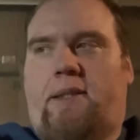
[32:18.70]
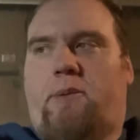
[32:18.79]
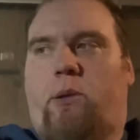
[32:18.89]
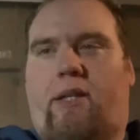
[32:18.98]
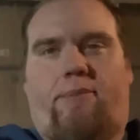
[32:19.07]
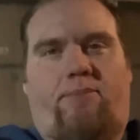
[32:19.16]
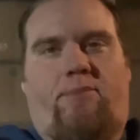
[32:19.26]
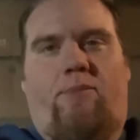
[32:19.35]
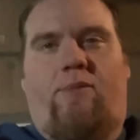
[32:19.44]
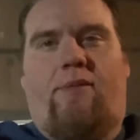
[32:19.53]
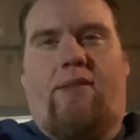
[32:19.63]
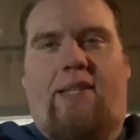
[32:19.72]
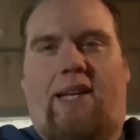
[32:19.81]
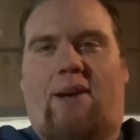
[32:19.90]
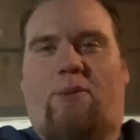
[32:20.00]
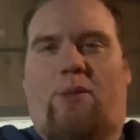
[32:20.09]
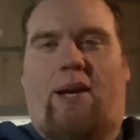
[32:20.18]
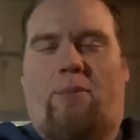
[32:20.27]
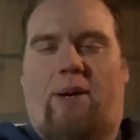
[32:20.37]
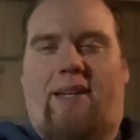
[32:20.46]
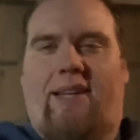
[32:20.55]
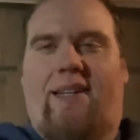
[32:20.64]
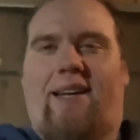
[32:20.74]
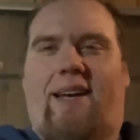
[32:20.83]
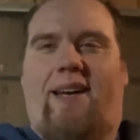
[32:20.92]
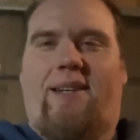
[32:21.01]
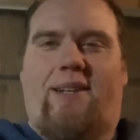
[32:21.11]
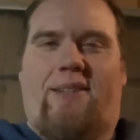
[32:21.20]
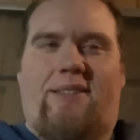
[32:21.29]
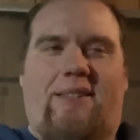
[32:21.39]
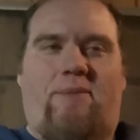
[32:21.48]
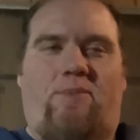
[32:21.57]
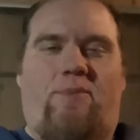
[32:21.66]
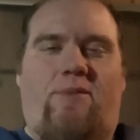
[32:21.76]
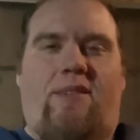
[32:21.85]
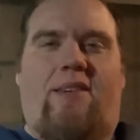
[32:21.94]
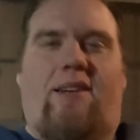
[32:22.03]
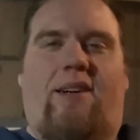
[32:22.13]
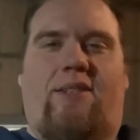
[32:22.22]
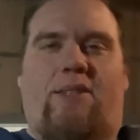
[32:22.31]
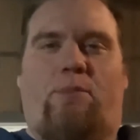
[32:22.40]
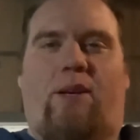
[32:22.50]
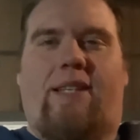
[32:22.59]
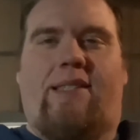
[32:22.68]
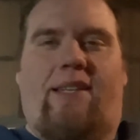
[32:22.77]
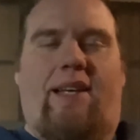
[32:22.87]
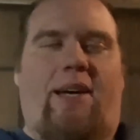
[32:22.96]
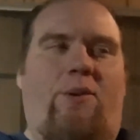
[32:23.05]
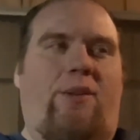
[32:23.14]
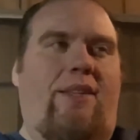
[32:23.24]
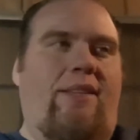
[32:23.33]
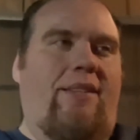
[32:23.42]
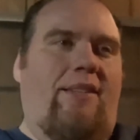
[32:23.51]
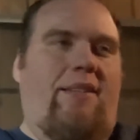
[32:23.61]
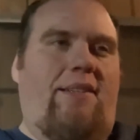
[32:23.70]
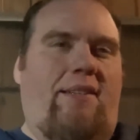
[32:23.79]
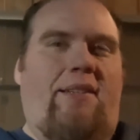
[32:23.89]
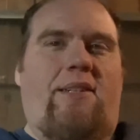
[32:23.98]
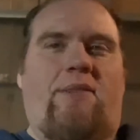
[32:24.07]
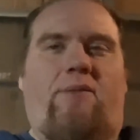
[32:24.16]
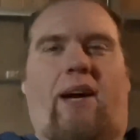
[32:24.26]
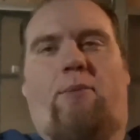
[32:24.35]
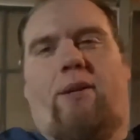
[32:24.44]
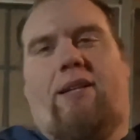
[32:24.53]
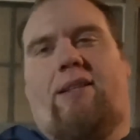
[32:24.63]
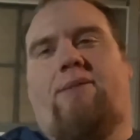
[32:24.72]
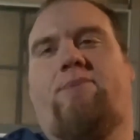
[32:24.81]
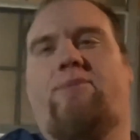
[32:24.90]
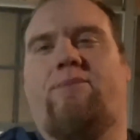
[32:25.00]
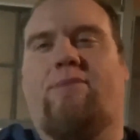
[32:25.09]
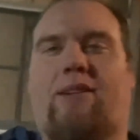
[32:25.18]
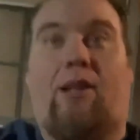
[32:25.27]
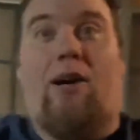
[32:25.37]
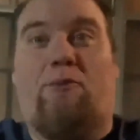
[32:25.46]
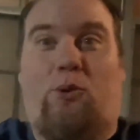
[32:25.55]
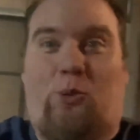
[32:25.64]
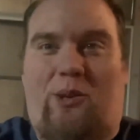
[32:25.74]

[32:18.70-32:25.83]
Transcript: But didn't have to think about that today because I was just blessed today with family and a lot of food.